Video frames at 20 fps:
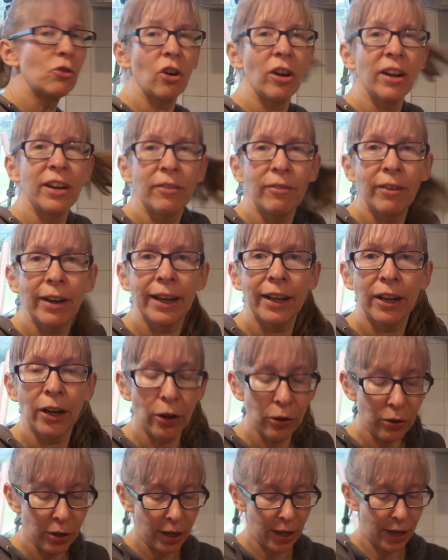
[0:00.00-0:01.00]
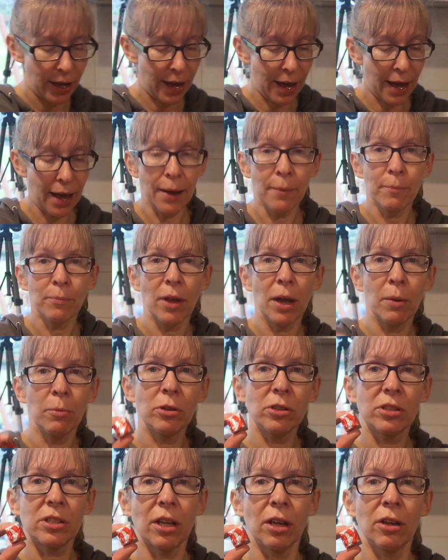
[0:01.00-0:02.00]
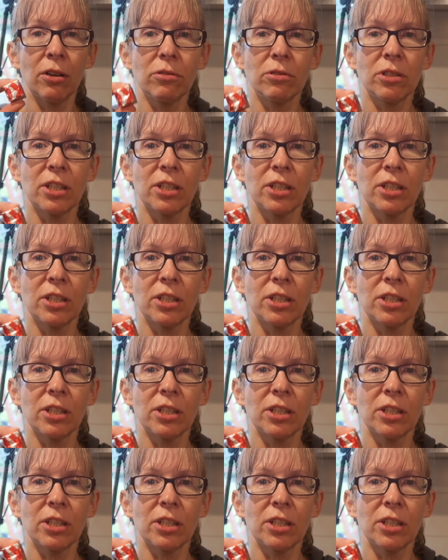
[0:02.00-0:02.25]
dried oregano. I'm also,